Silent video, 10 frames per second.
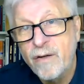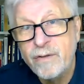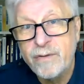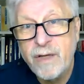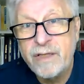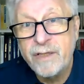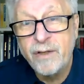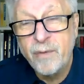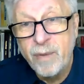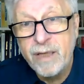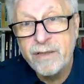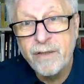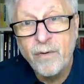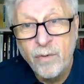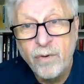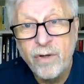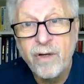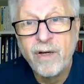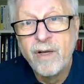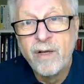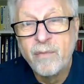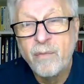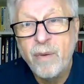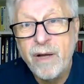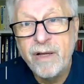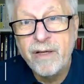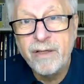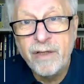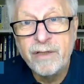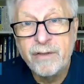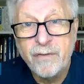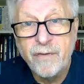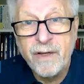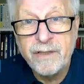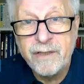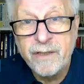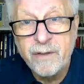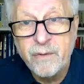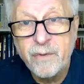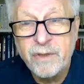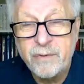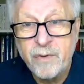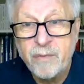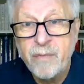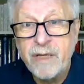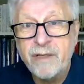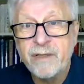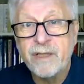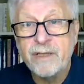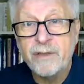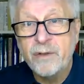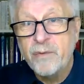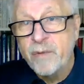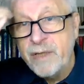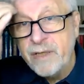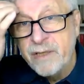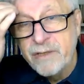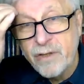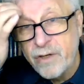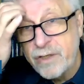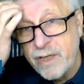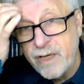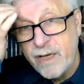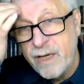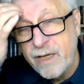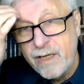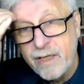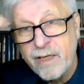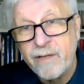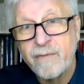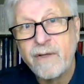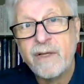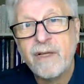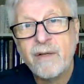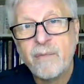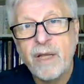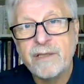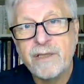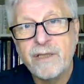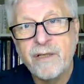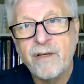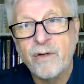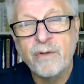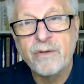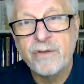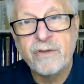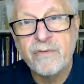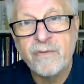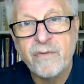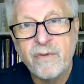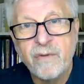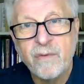uh, ozonating your blood or by insufflation, which would mean that you will be inserting a uh, plastic hose